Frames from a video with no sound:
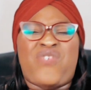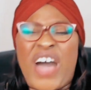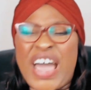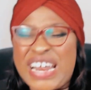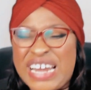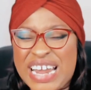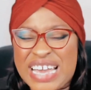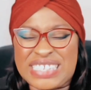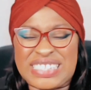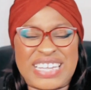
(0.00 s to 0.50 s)

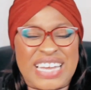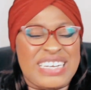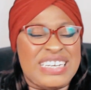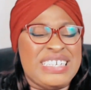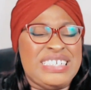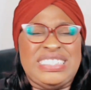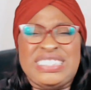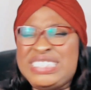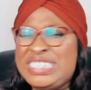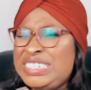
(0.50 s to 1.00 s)
finest, and
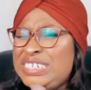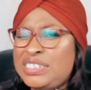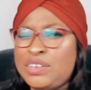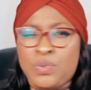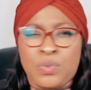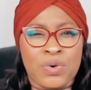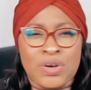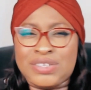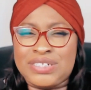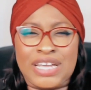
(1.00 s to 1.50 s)
it did the
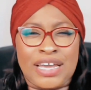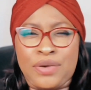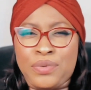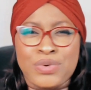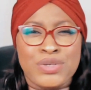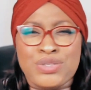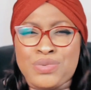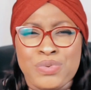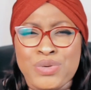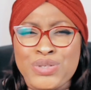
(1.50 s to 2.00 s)
work that it
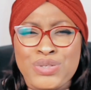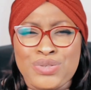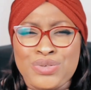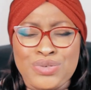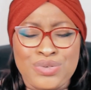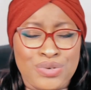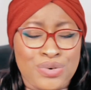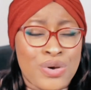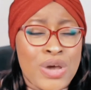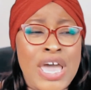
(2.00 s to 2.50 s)
was supposed to
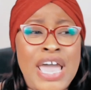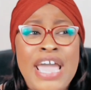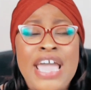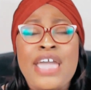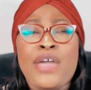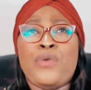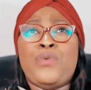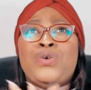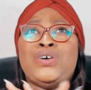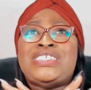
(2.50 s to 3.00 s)
do.
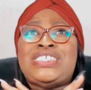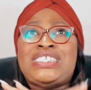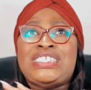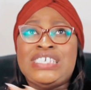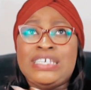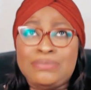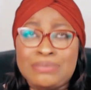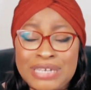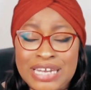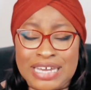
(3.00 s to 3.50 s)
It was
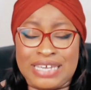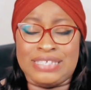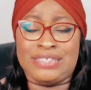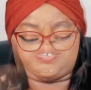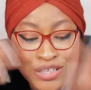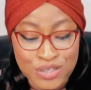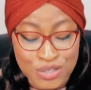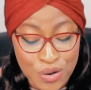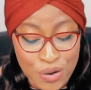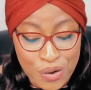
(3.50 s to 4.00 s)
seamless.
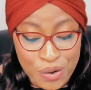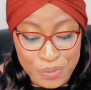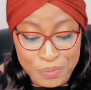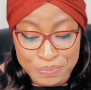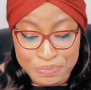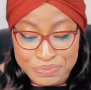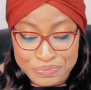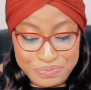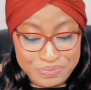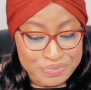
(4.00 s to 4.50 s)
So
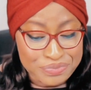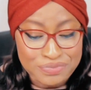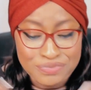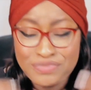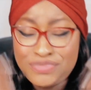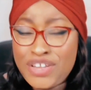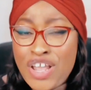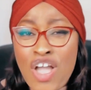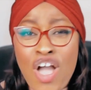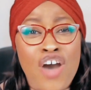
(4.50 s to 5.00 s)

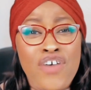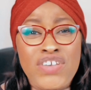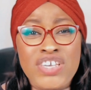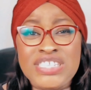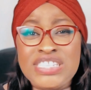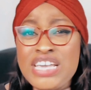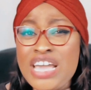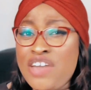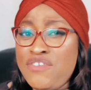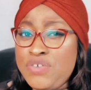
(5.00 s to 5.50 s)

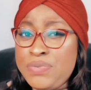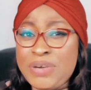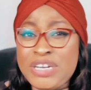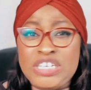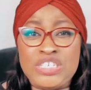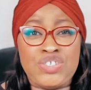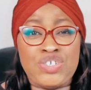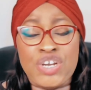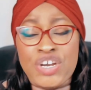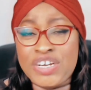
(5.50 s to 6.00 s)
obviously,
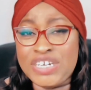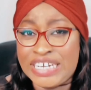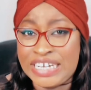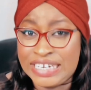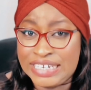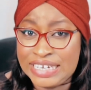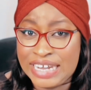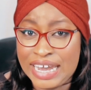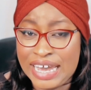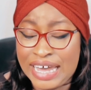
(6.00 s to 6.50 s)
everybody's turned
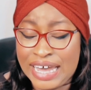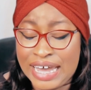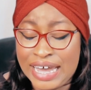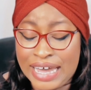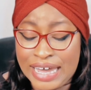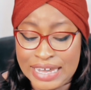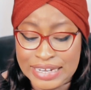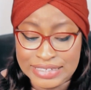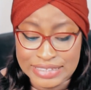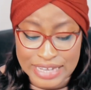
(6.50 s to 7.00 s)
in
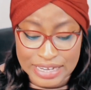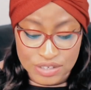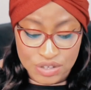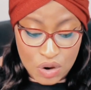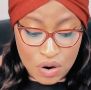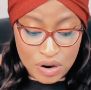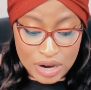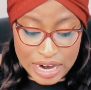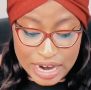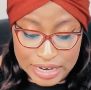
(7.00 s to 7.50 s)
their
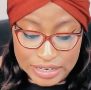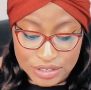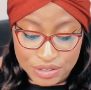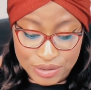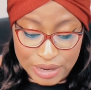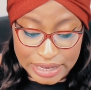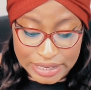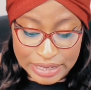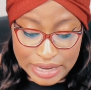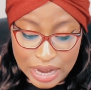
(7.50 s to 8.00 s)
scorecards
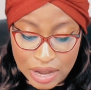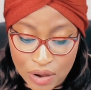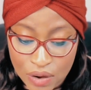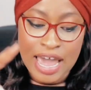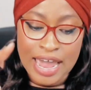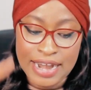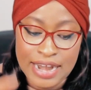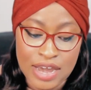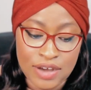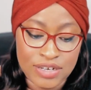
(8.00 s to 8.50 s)
right now,
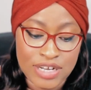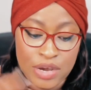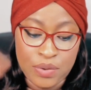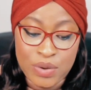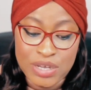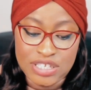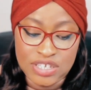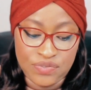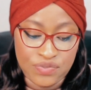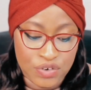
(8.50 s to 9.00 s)
and now they're
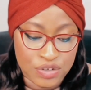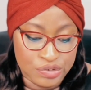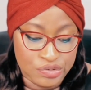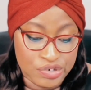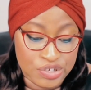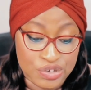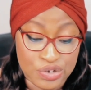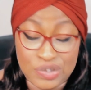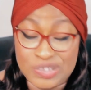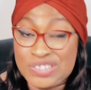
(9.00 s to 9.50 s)
waiting for the
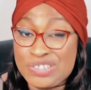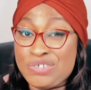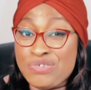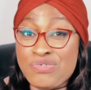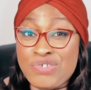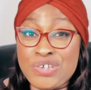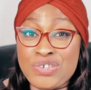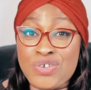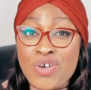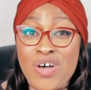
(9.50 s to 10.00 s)
results. The
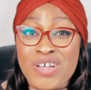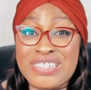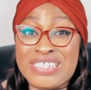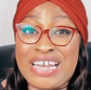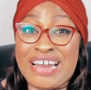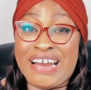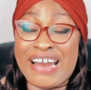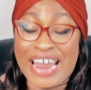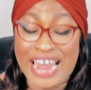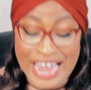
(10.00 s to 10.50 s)
results
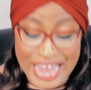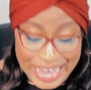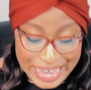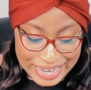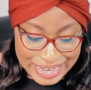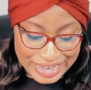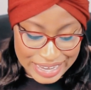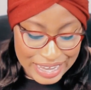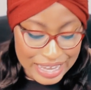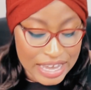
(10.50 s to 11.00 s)
are
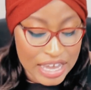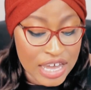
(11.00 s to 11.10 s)
in.